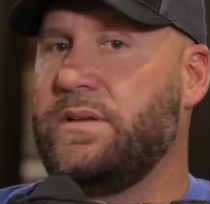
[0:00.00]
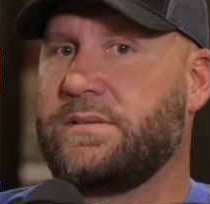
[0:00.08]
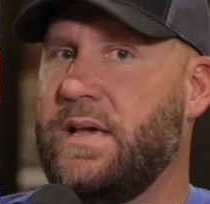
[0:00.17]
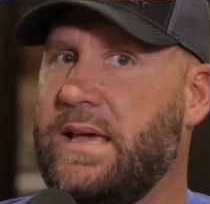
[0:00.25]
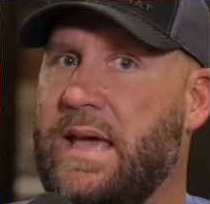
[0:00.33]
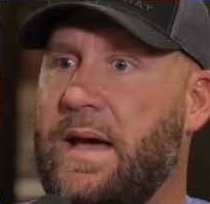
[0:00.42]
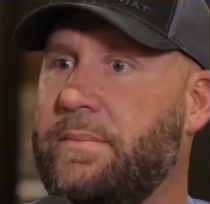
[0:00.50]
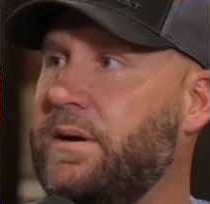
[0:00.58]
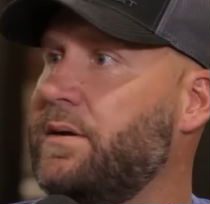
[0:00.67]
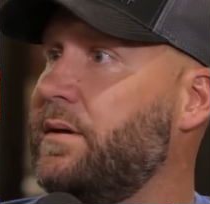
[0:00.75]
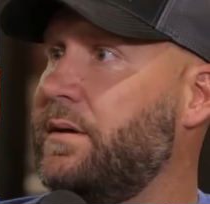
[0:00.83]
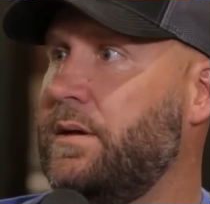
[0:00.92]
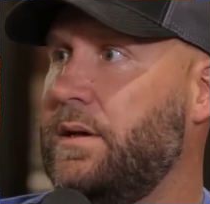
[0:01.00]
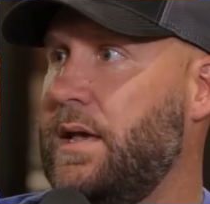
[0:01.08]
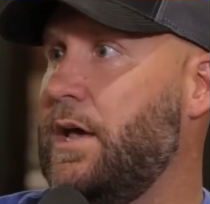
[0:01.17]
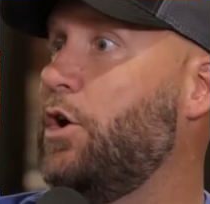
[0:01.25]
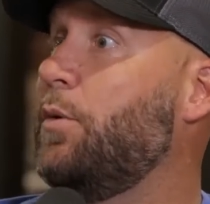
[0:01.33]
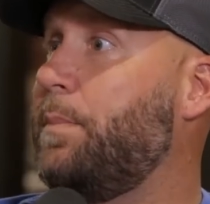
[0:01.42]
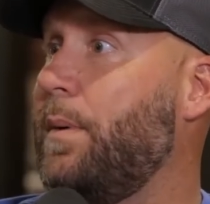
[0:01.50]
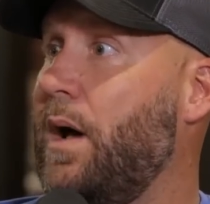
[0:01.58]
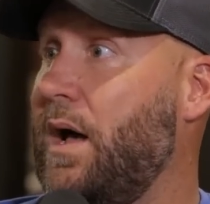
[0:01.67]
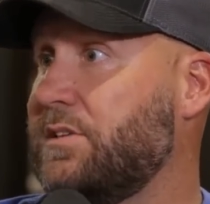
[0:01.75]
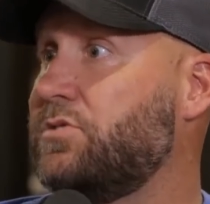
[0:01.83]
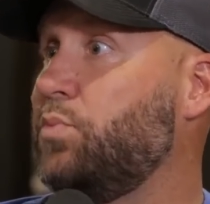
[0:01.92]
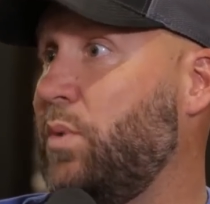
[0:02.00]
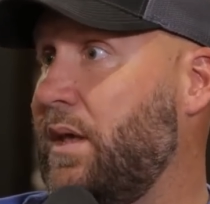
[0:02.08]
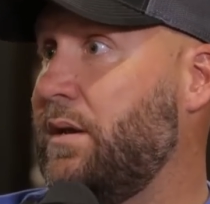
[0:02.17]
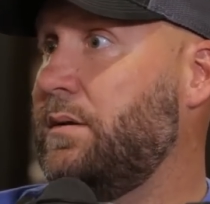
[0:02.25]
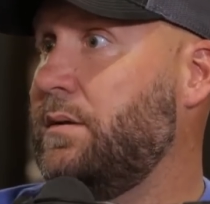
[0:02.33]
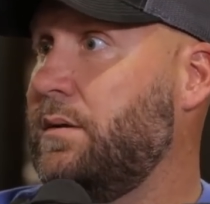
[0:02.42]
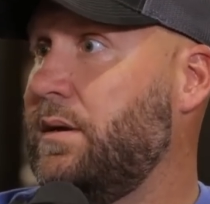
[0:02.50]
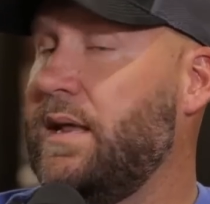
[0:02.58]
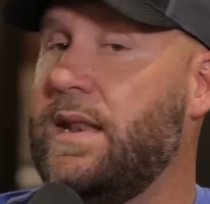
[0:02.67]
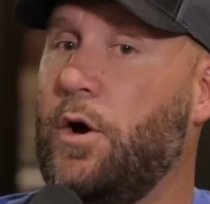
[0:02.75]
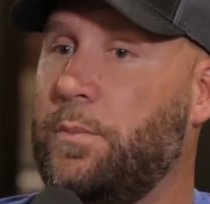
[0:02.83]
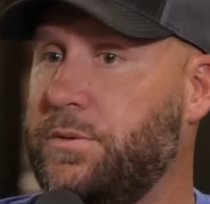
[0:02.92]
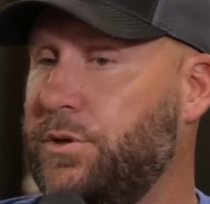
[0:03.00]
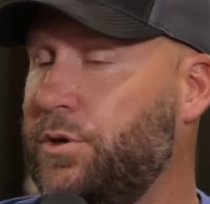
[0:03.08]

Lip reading: he's like, hey, I'm here to help us win and help